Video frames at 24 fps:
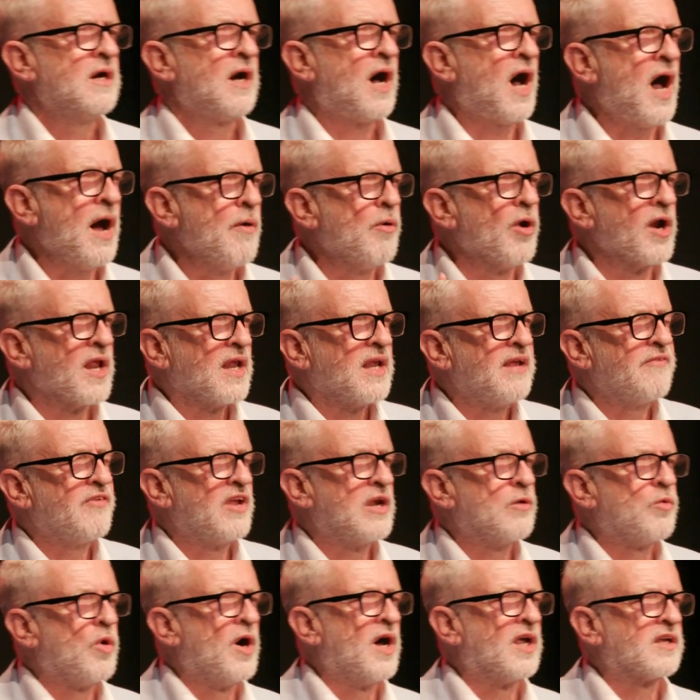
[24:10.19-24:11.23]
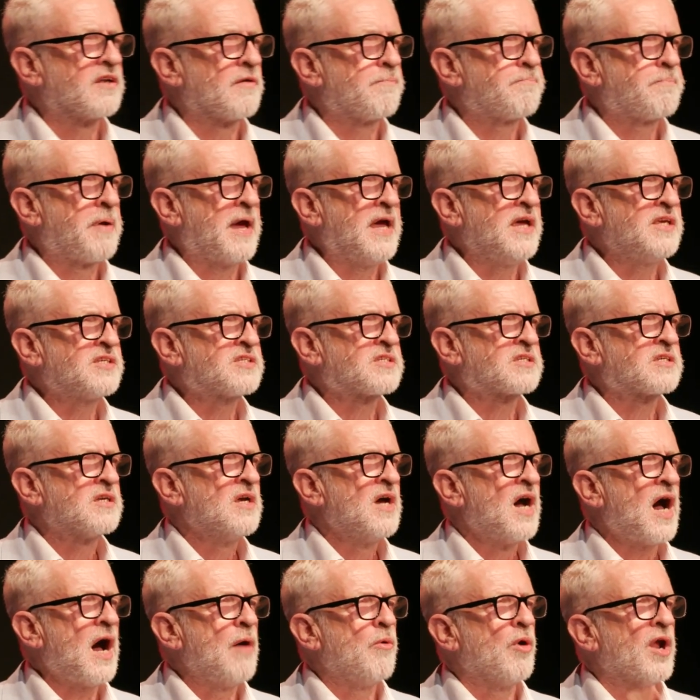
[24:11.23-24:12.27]
I want to live in a world of peace.
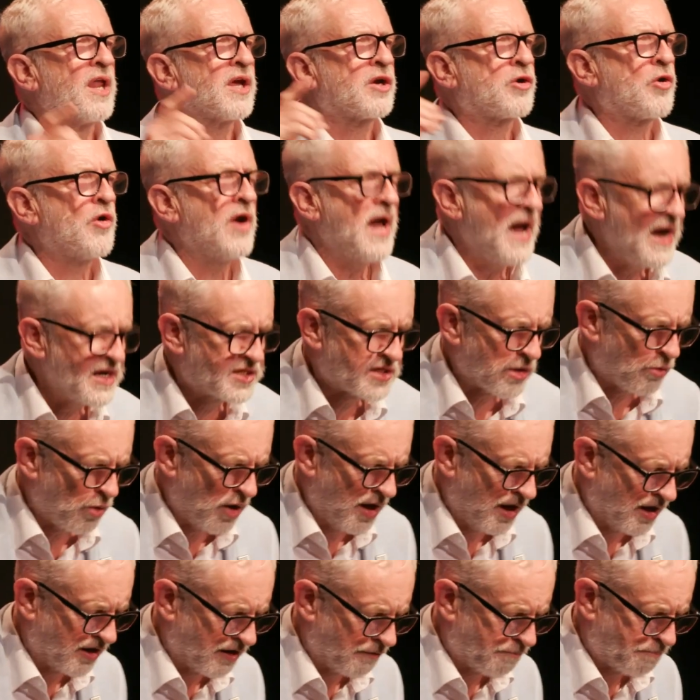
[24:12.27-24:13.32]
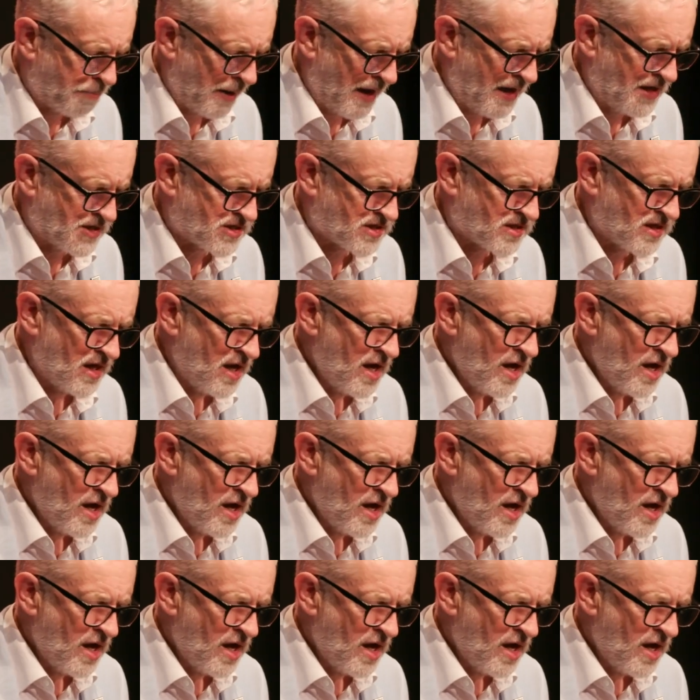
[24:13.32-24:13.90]
I want to create a world of peace.